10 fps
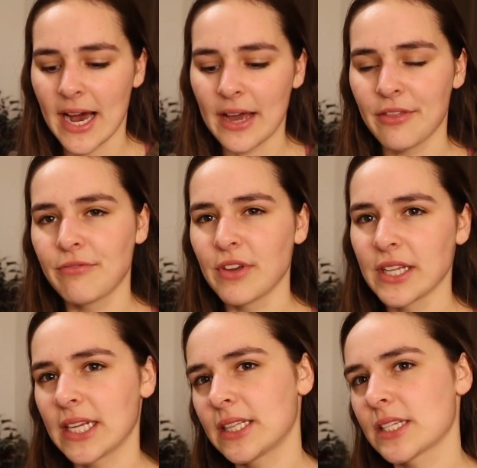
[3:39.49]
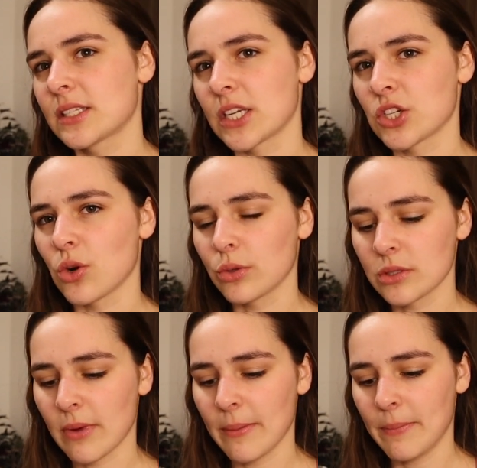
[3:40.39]
I feel like the stitch
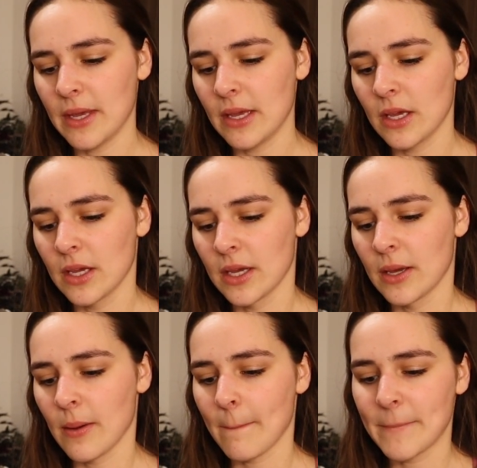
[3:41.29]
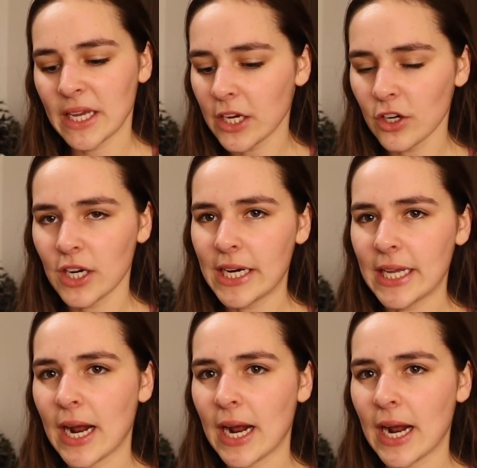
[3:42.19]
holes might be bigger in it.